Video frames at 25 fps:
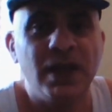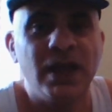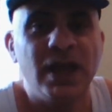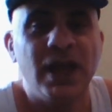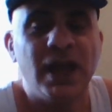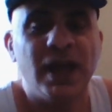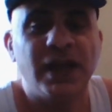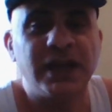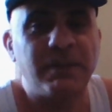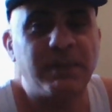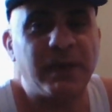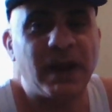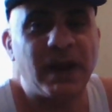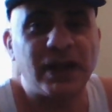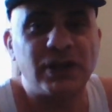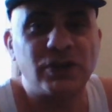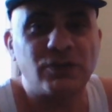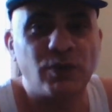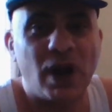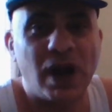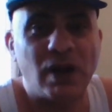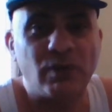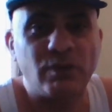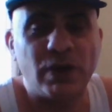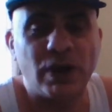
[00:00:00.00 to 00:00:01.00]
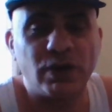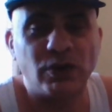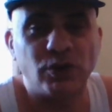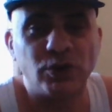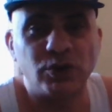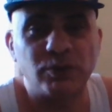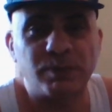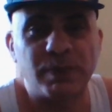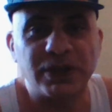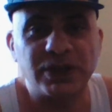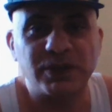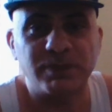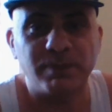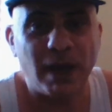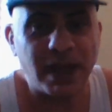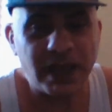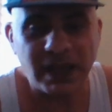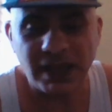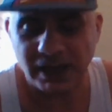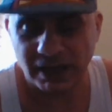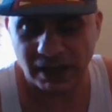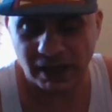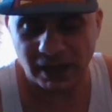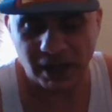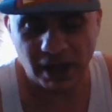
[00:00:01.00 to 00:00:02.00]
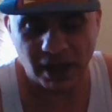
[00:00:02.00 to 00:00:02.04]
And he plays Ryan Reynolds' best mate in it.